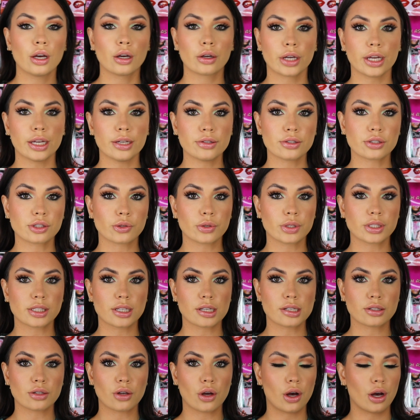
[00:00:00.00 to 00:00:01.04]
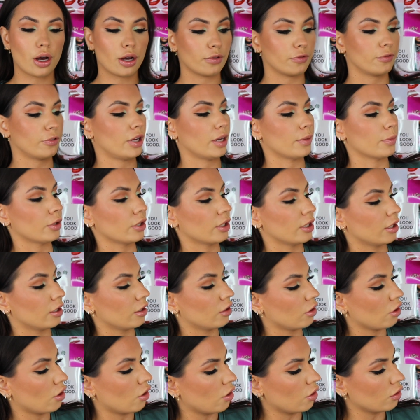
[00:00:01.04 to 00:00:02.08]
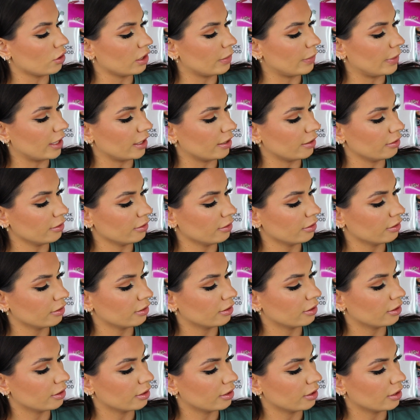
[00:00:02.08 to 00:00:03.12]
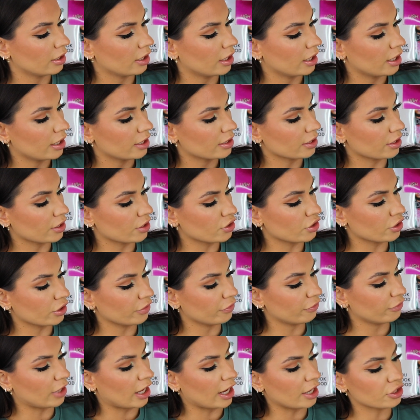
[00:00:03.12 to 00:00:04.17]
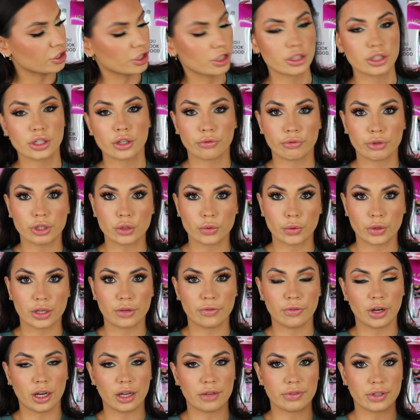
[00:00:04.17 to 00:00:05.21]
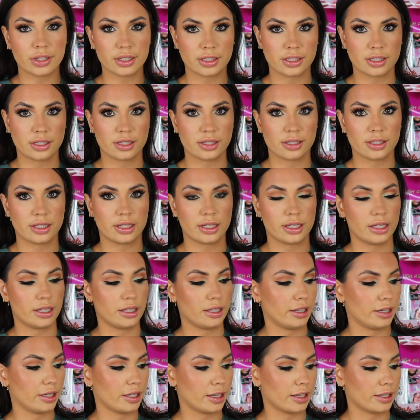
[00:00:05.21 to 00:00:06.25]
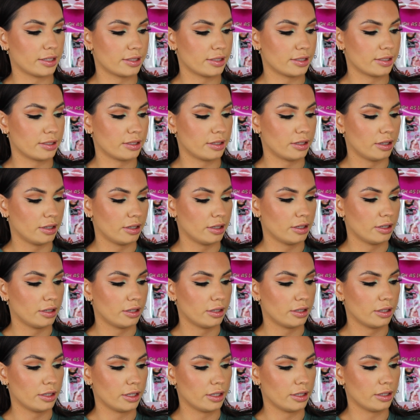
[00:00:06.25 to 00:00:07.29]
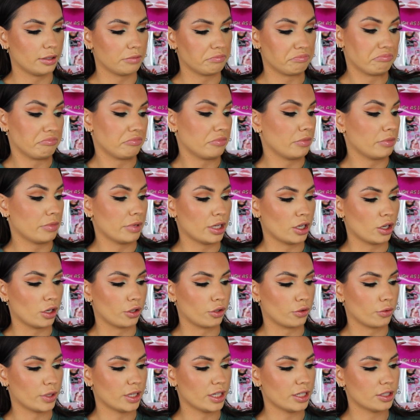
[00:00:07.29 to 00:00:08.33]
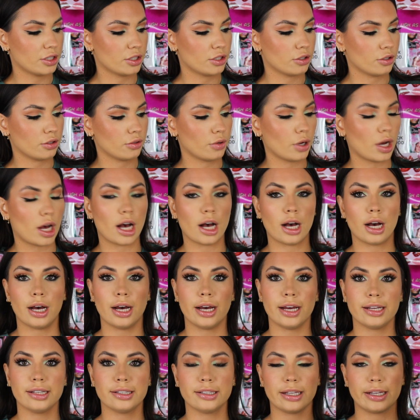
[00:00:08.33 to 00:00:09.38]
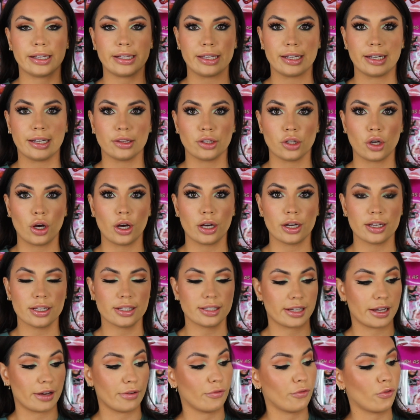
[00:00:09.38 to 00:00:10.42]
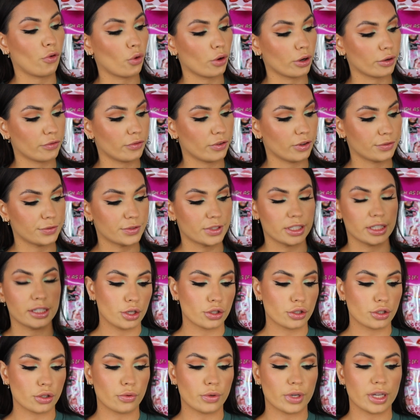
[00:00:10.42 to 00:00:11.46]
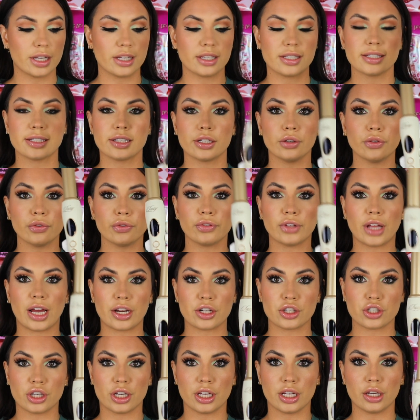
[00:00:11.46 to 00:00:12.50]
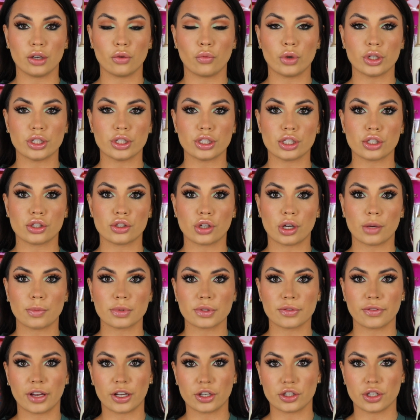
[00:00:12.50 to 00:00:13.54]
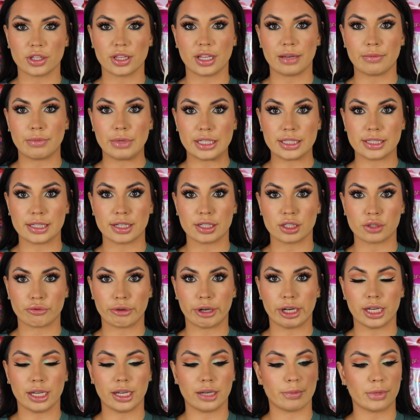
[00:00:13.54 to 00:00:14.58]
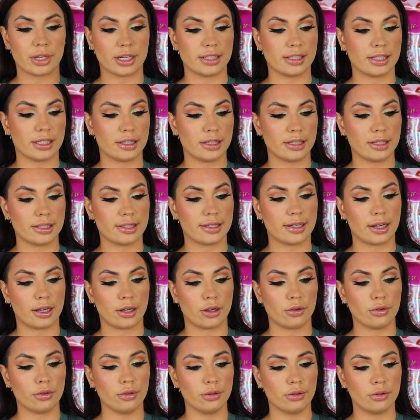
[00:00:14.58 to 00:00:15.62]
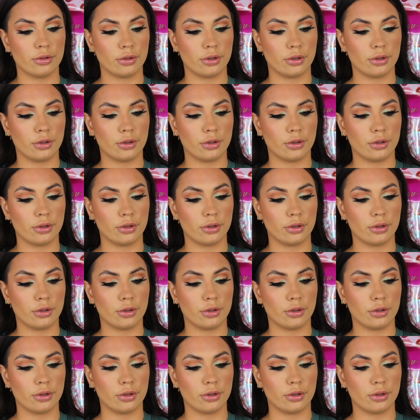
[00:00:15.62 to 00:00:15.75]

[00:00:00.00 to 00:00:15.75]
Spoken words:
Okay, so it says off. I'm gonna hold the button. It's gonna start flashing to 325 because this is the heat, I guess it auto heats to. I like it at the hottest at 450. So it is still flashing. Once it stops flashing, that means that it's ready. I'm gonna sit this down